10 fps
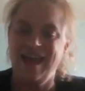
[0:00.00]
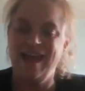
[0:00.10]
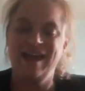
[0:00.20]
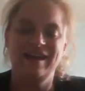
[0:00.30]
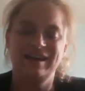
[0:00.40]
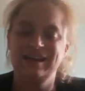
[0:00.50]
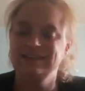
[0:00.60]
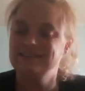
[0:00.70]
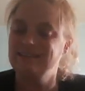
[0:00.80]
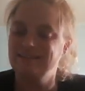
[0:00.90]
And
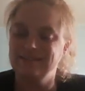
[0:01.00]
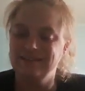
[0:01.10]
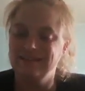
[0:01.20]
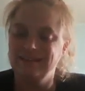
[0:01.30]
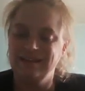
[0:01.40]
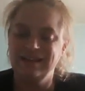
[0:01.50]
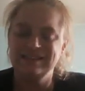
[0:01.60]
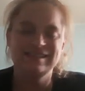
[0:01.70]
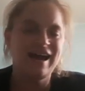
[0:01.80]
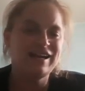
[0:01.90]
he's
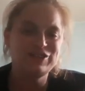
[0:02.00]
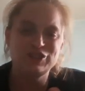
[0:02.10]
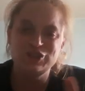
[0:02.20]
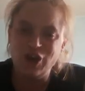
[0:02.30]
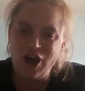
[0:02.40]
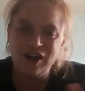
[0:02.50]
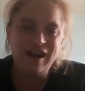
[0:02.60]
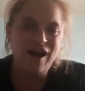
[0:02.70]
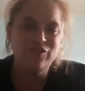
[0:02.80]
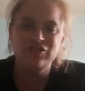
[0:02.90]
got his dog
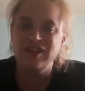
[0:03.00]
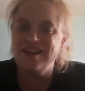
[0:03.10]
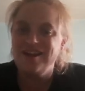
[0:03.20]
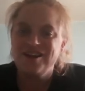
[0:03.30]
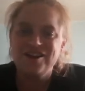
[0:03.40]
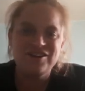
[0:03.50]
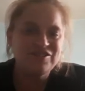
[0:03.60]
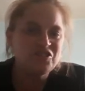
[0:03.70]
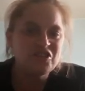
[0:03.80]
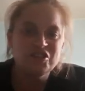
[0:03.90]
out there
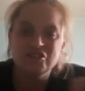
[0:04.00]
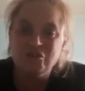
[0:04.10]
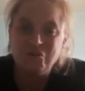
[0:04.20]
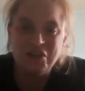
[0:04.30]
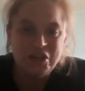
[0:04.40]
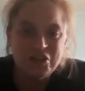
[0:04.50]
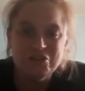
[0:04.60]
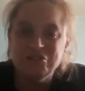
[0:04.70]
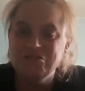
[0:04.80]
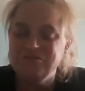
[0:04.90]
looking so
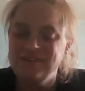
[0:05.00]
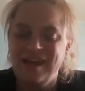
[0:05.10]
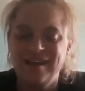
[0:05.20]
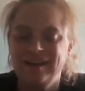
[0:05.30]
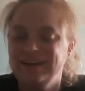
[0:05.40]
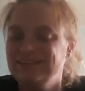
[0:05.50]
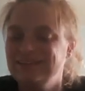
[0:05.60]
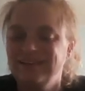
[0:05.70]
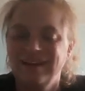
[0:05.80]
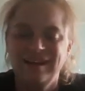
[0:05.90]
cute.
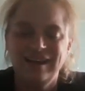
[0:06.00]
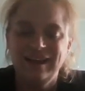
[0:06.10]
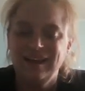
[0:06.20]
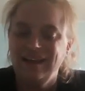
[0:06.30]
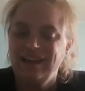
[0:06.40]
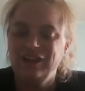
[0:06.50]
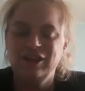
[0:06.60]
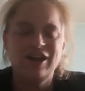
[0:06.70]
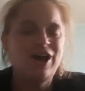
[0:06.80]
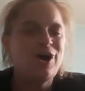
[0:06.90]
And,
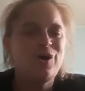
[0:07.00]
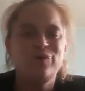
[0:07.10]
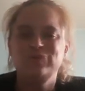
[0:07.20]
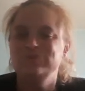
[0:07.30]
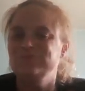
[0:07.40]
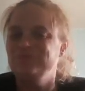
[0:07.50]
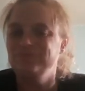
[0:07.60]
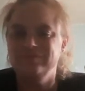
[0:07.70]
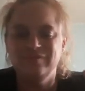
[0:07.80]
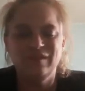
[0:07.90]
you know,
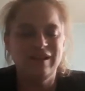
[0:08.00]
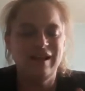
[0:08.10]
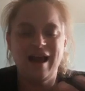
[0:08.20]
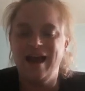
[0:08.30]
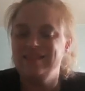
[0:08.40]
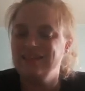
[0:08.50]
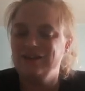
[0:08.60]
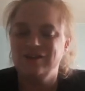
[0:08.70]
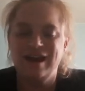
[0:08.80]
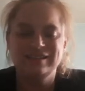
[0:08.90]
I
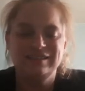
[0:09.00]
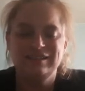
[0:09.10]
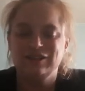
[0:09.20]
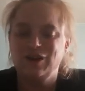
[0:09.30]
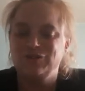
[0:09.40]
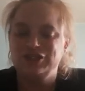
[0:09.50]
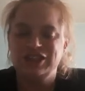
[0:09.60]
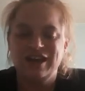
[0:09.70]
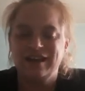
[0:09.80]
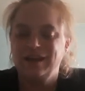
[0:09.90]
think you guys need to go
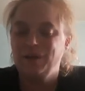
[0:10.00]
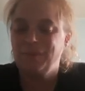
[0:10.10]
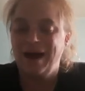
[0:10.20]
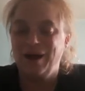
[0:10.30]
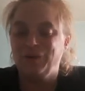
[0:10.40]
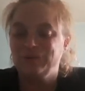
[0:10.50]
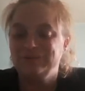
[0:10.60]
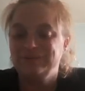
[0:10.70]
check him out.